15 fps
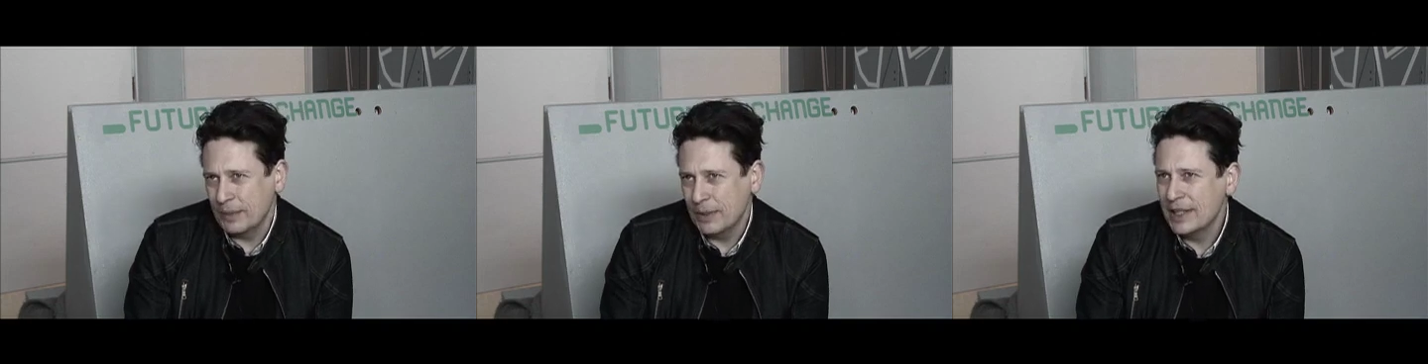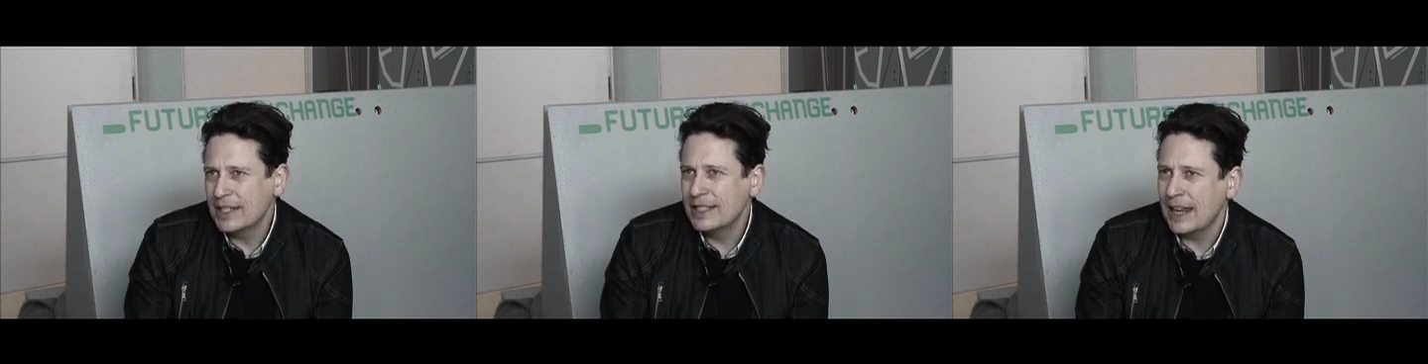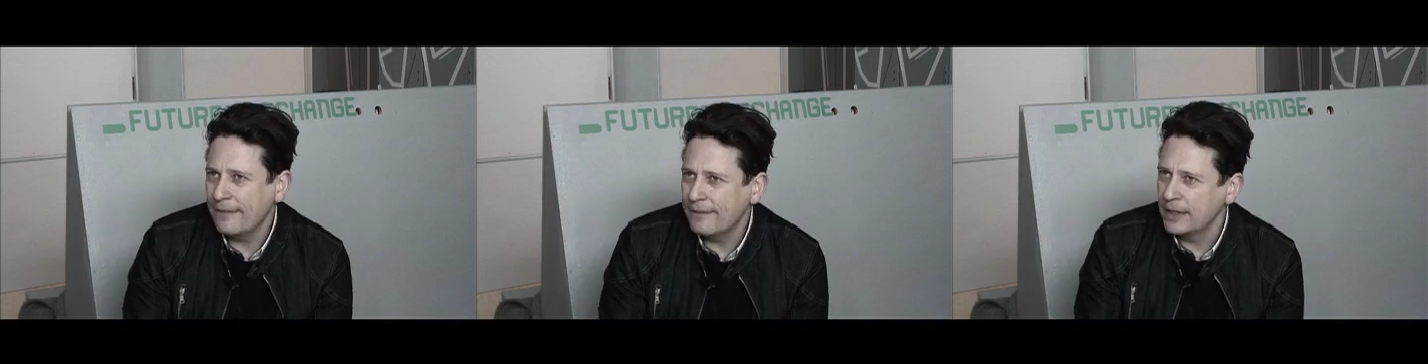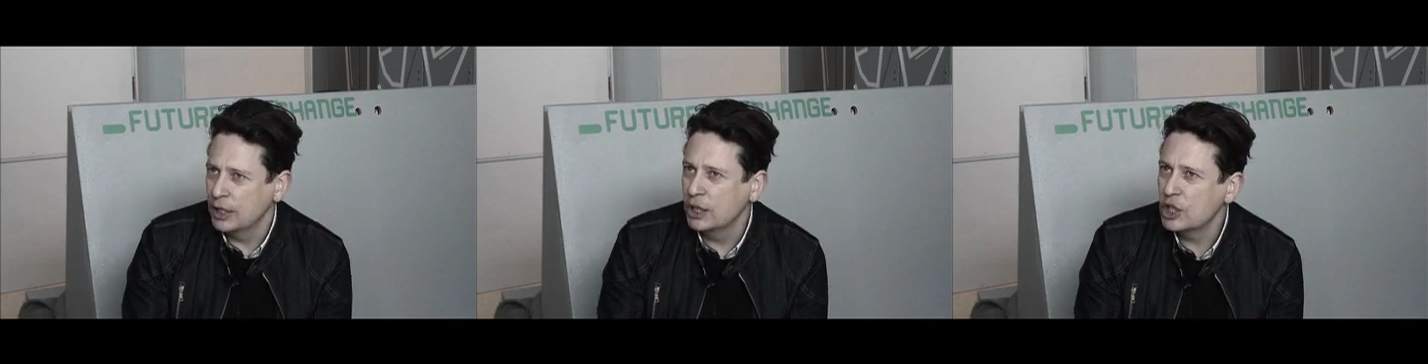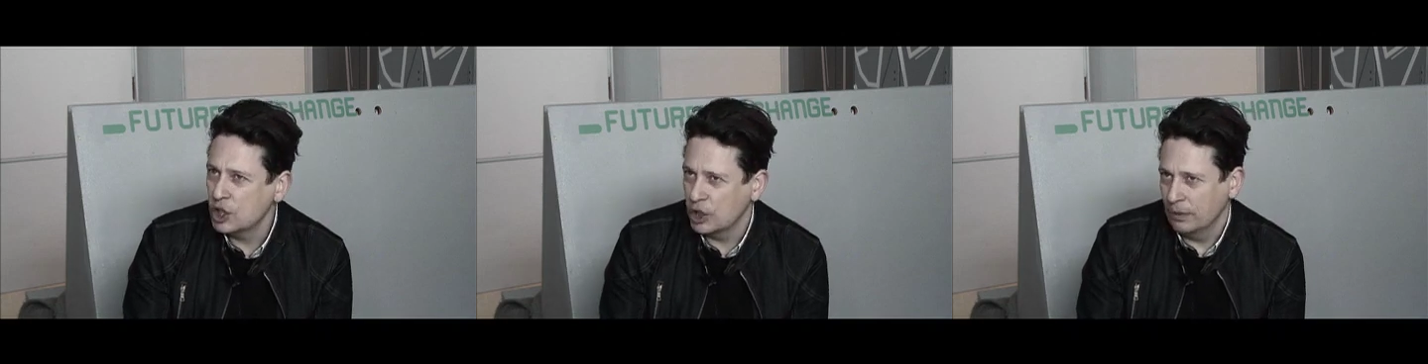I mean, the
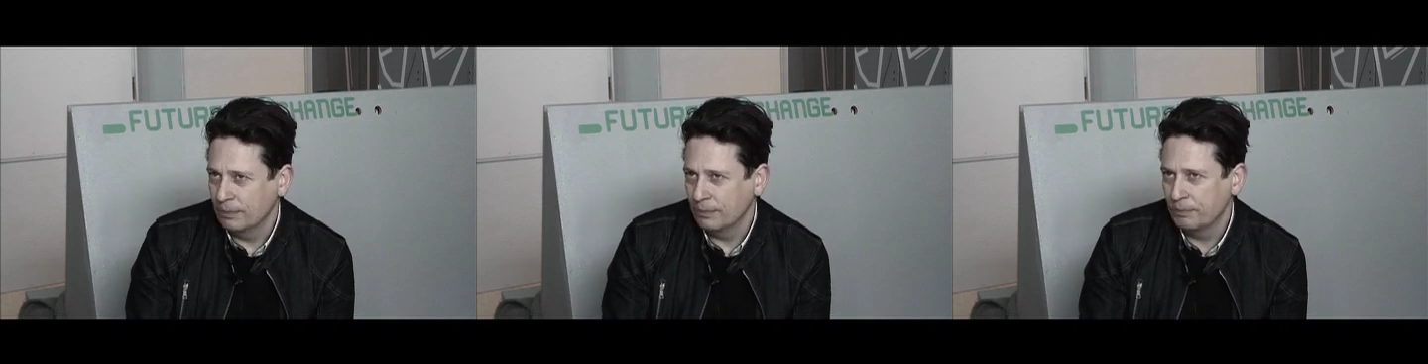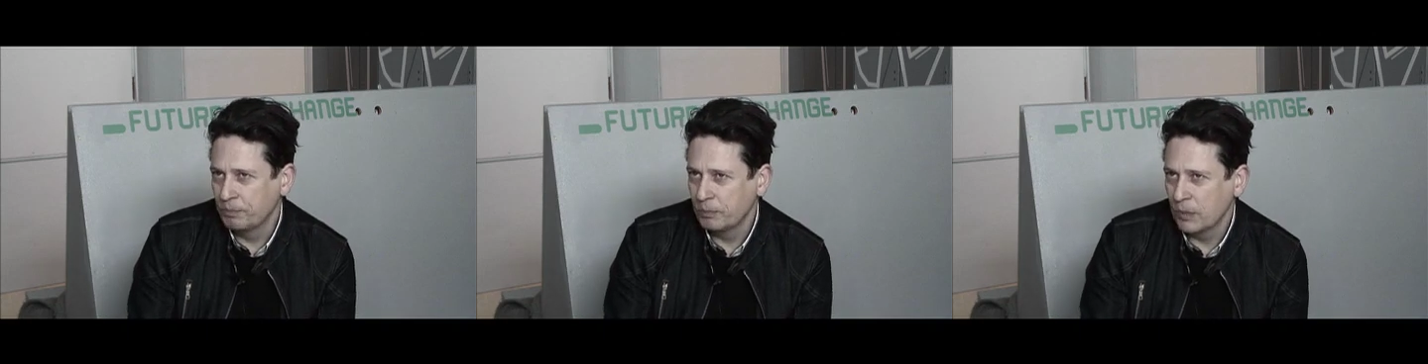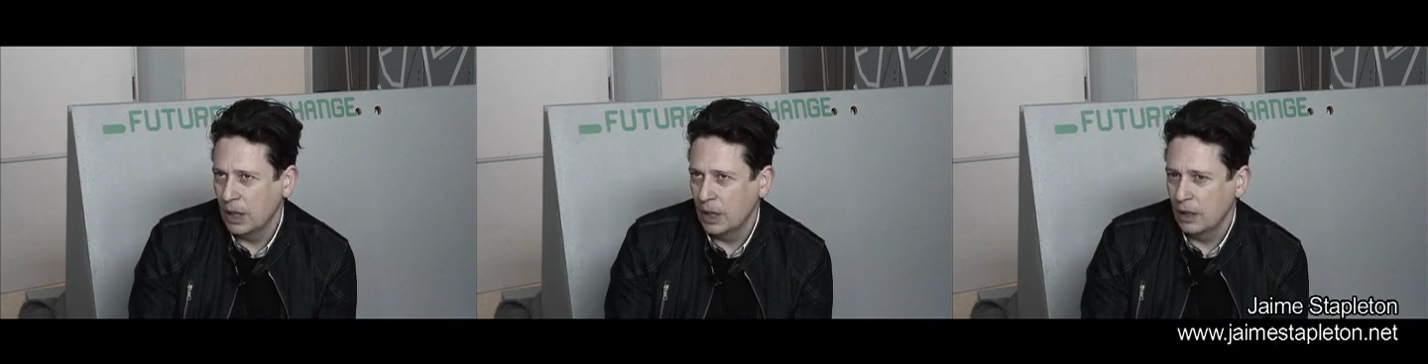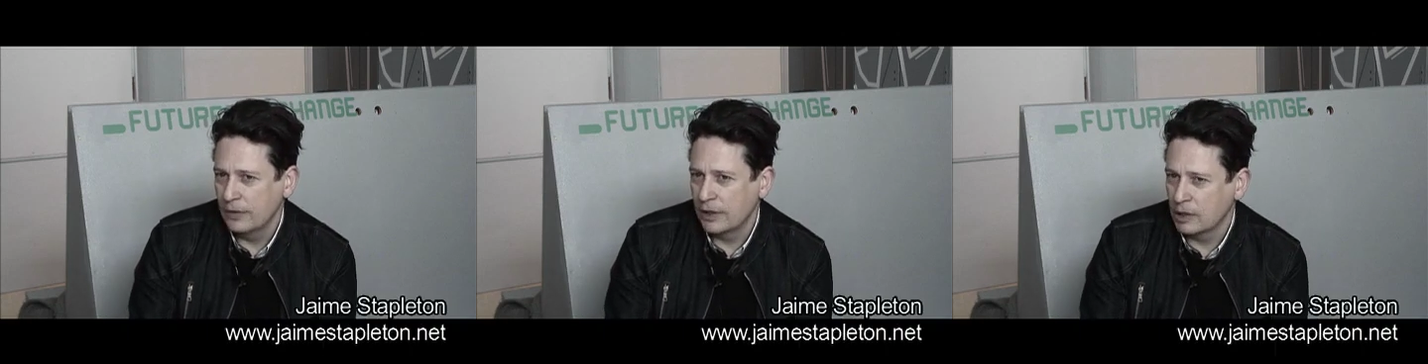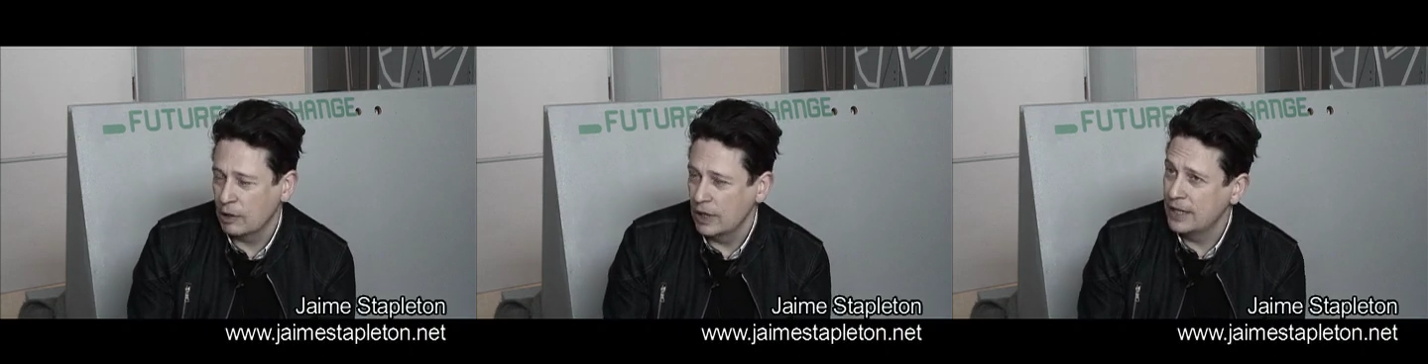definition of
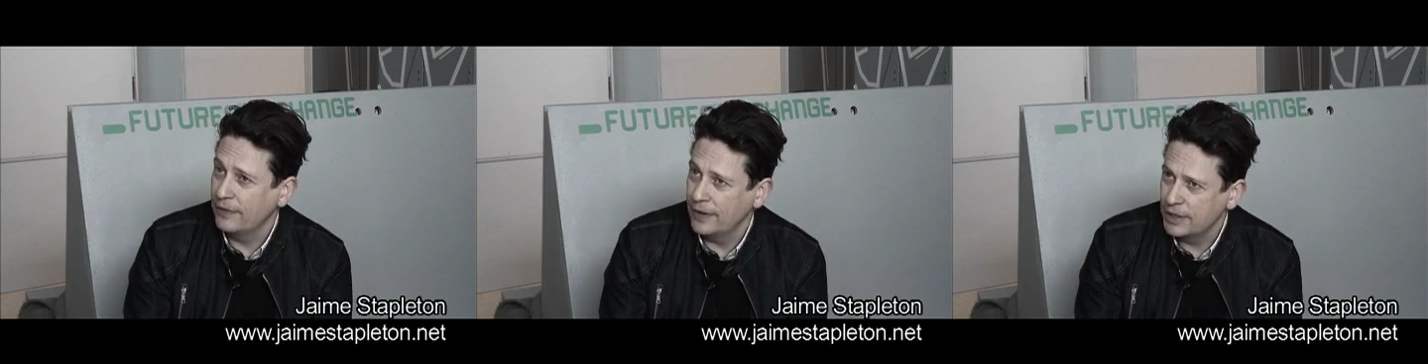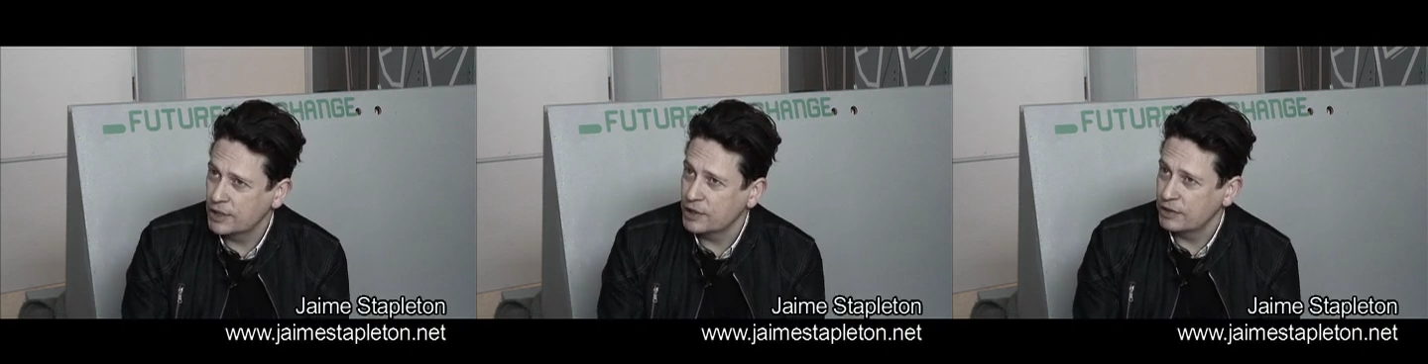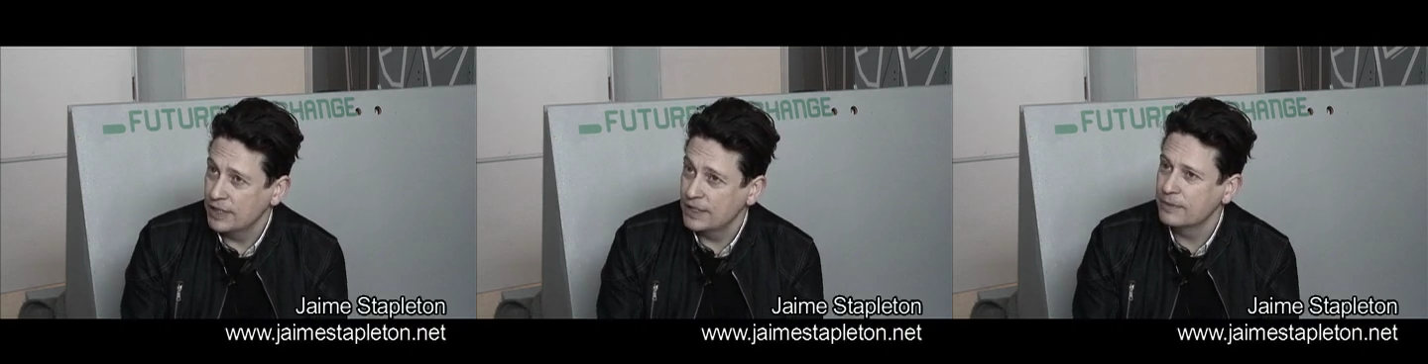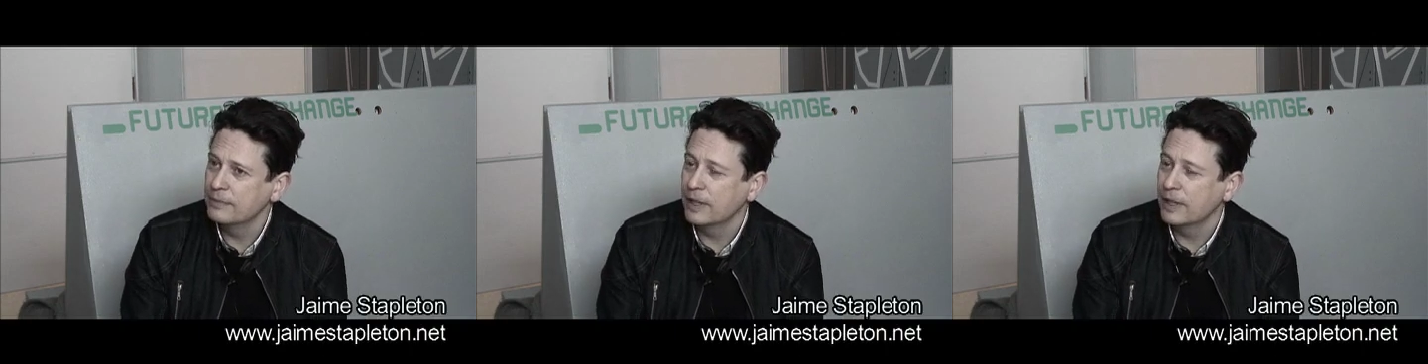the creative industries,